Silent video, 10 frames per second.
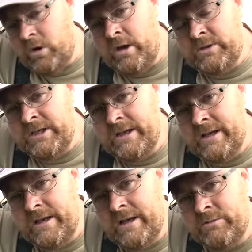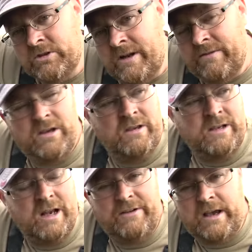worms, I'm just gonna have a
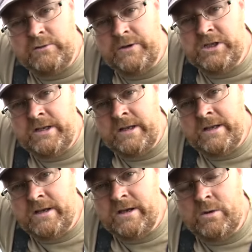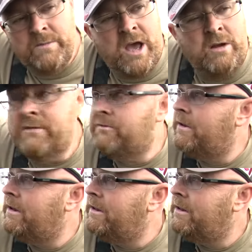couple of hours fishing on my own if
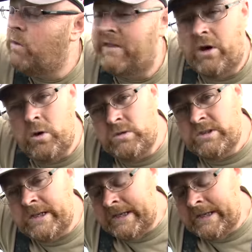the weather holds.